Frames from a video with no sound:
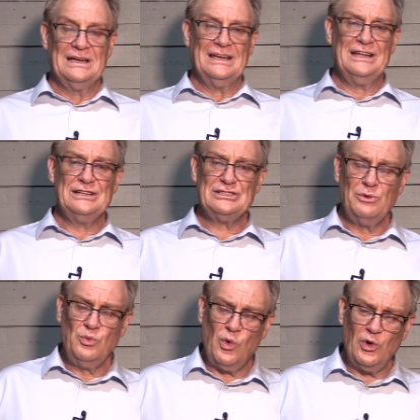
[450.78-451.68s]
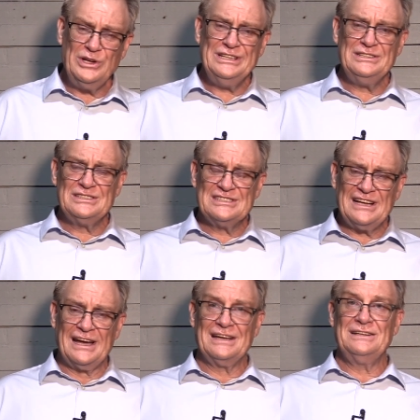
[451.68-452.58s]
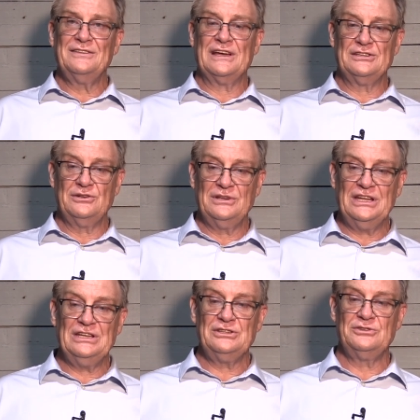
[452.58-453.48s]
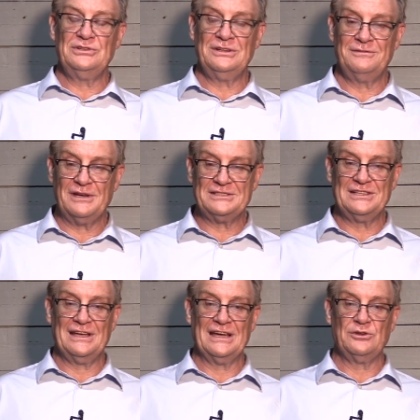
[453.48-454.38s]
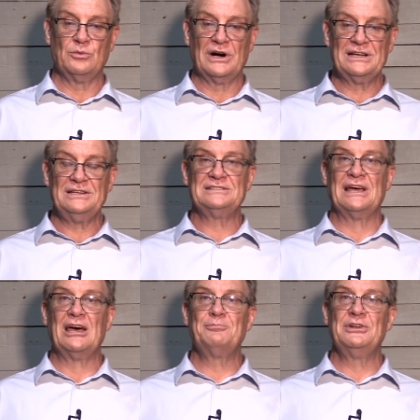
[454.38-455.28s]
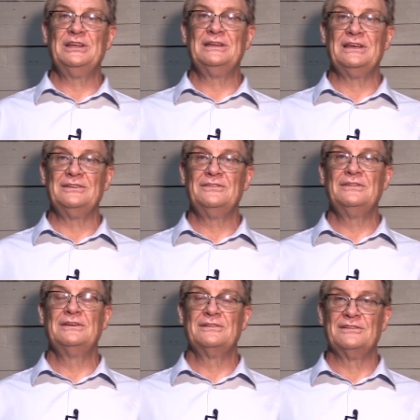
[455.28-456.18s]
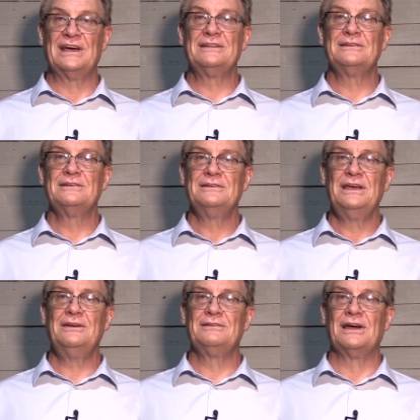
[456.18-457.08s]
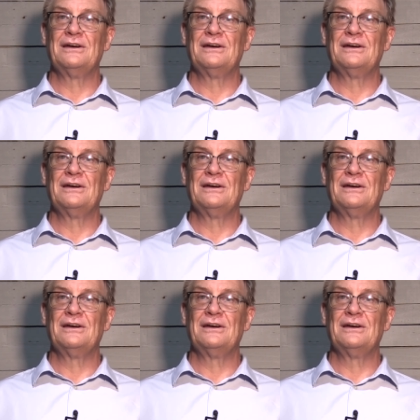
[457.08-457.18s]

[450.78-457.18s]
it is a warning sign that you need to investigate what is happening in that area.